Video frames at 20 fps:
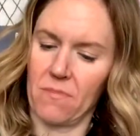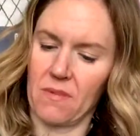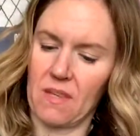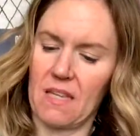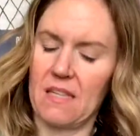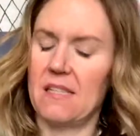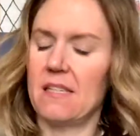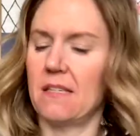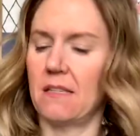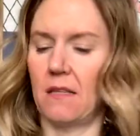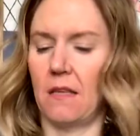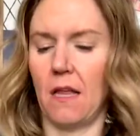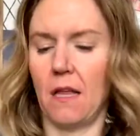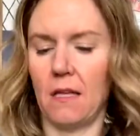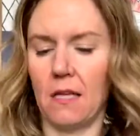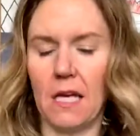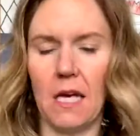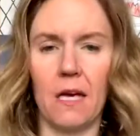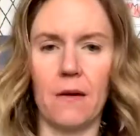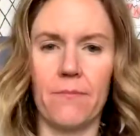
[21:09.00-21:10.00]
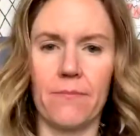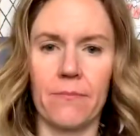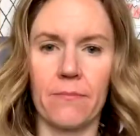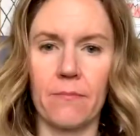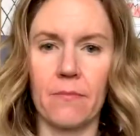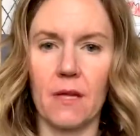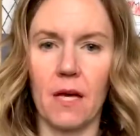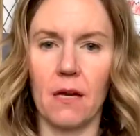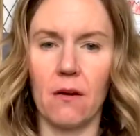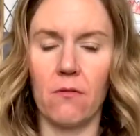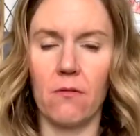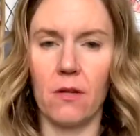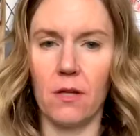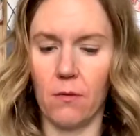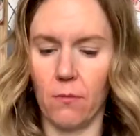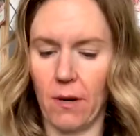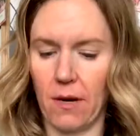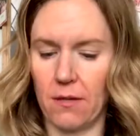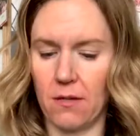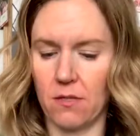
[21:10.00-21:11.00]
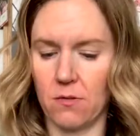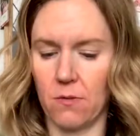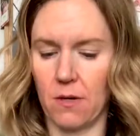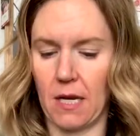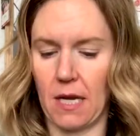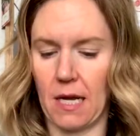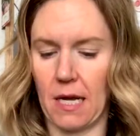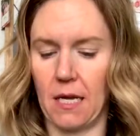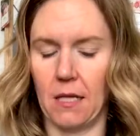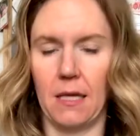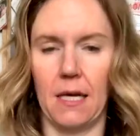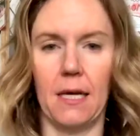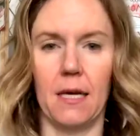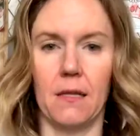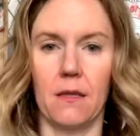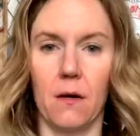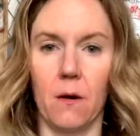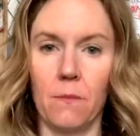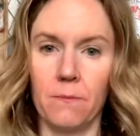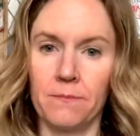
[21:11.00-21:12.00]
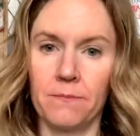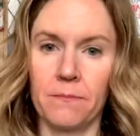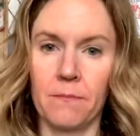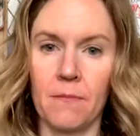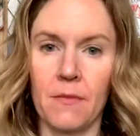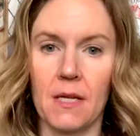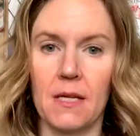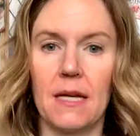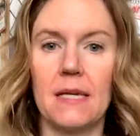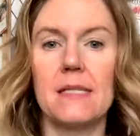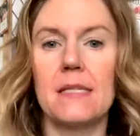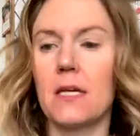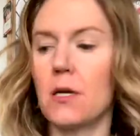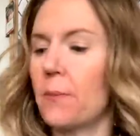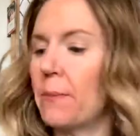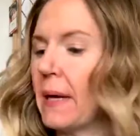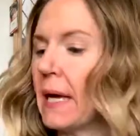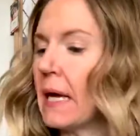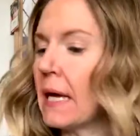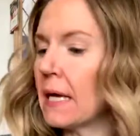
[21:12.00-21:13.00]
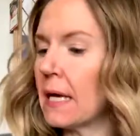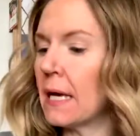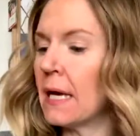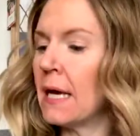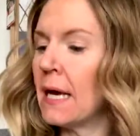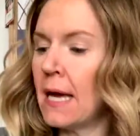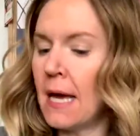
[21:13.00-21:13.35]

This is Lily. I don't really wear this one. I kind of like it though. Nice little pink.